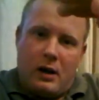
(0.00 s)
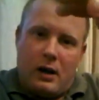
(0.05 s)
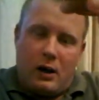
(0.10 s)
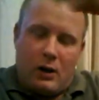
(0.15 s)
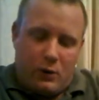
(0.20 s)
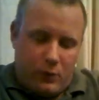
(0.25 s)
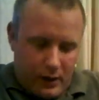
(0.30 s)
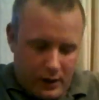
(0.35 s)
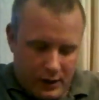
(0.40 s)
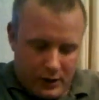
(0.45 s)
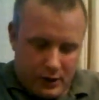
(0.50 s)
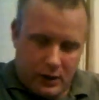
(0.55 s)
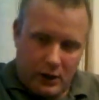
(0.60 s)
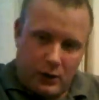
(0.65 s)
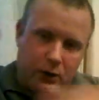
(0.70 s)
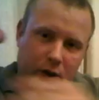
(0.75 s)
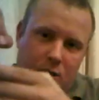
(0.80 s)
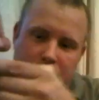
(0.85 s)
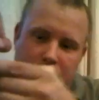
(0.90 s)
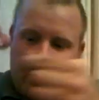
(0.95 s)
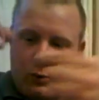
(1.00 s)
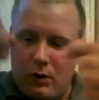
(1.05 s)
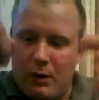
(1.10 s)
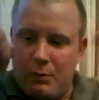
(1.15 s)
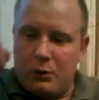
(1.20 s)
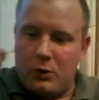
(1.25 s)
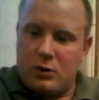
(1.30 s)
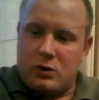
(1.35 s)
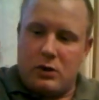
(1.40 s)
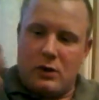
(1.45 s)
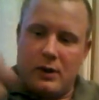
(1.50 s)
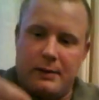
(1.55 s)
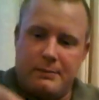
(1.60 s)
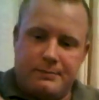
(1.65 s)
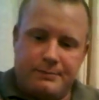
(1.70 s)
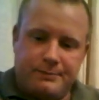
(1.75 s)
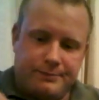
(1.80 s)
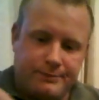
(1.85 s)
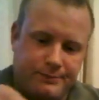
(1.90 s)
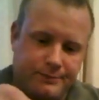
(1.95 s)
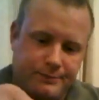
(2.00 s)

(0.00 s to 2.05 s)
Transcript: I'll quickly show you the rig one more time.